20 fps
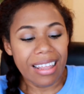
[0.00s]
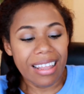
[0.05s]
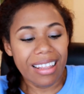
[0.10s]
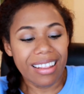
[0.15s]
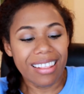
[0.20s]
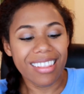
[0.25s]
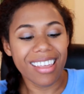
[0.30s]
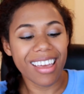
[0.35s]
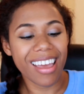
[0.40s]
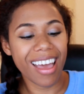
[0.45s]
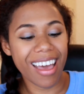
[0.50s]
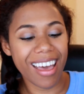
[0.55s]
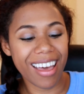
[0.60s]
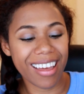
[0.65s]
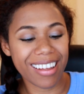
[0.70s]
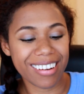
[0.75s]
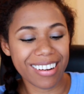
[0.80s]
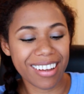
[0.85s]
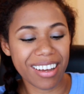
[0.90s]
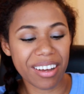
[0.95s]
and they
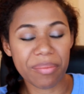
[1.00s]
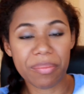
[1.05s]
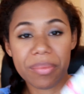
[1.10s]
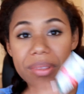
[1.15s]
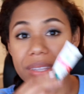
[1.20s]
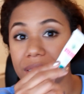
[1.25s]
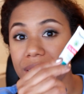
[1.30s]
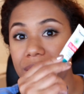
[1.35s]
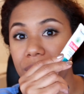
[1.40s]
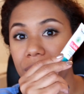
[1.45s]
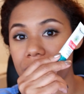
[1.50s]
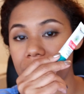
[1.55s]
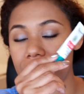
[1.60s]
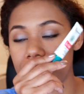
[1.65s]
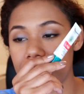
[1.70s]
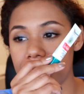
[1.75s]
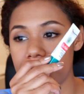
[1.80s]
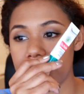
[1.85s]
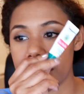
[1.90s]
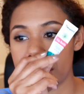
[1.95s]
had this one,
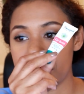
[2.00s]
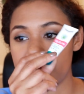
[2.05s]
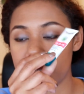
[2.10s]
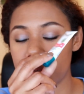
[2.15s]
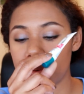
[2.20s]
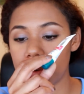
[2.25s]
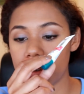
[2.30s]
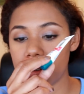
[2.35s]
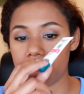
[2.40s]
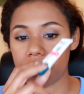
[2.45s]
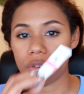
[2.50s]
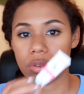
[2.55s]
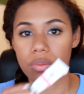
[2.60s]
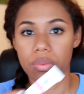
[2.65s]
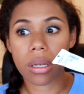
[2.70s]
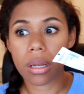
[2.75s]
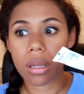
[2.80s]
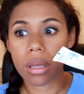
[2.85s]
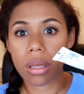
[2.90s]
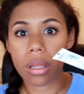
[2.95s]
like in a squeezy tube.